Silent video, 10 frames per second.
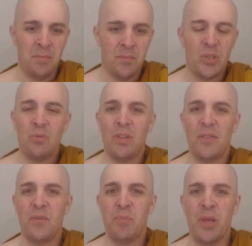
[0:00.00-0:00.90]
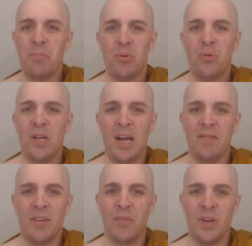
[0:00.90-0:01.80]
So different people will
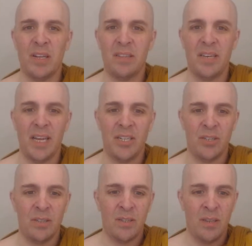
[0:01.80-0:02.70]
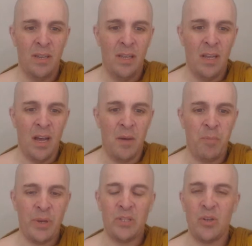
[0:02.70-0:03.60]
have different inclinations,
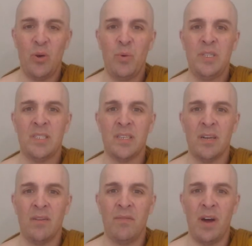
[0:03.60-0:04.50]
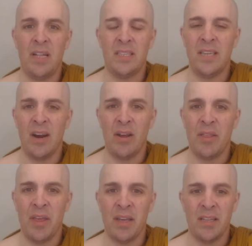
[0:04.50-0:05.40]
but it's always a voluntary
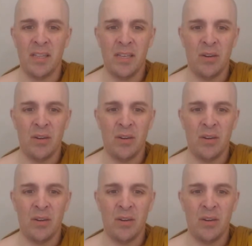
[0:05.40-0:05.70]
thing.